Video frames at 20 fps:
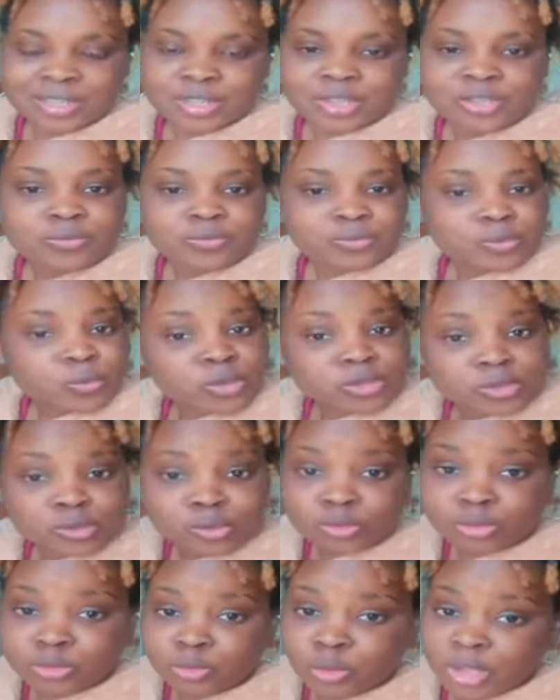If you want to
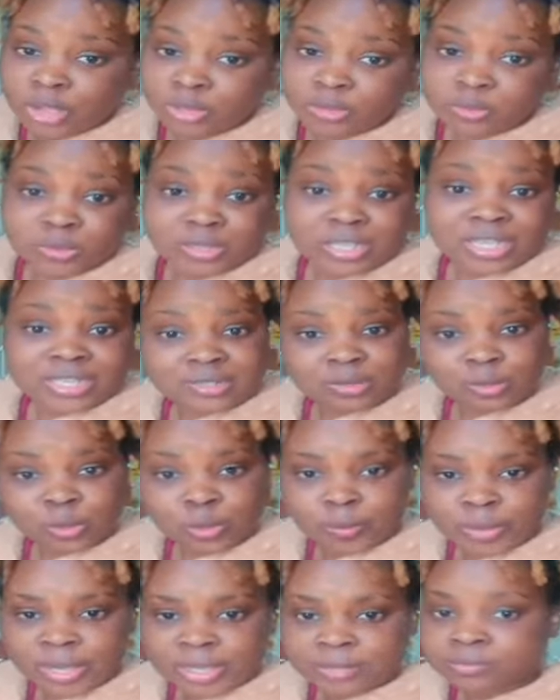know how to get the
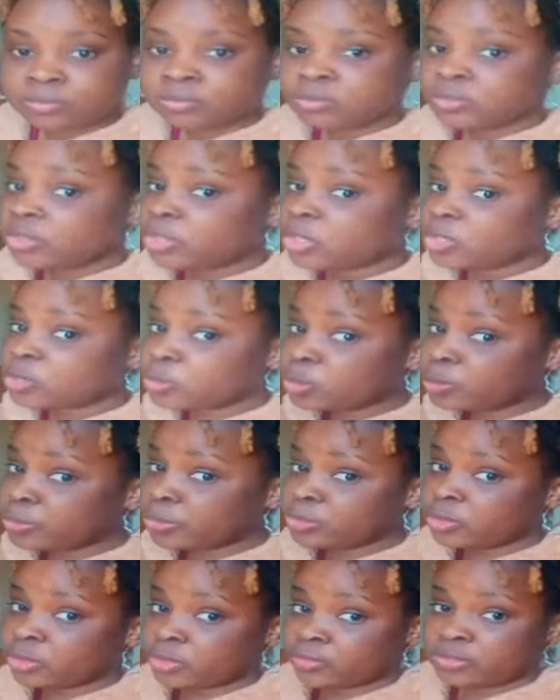number, just go
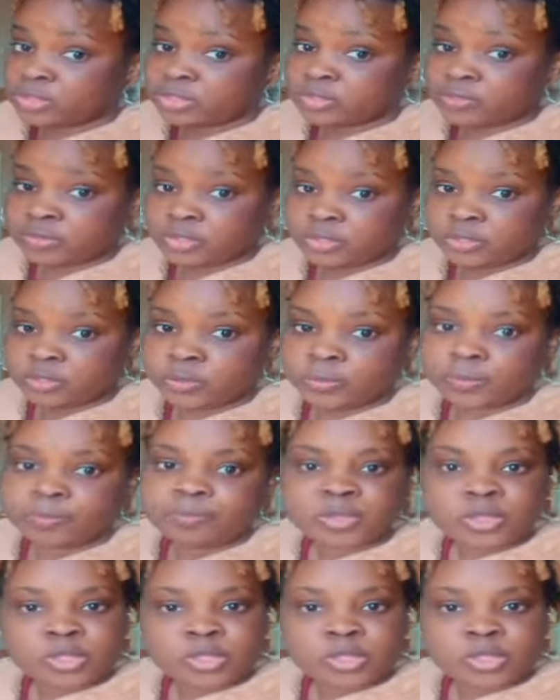below of this video.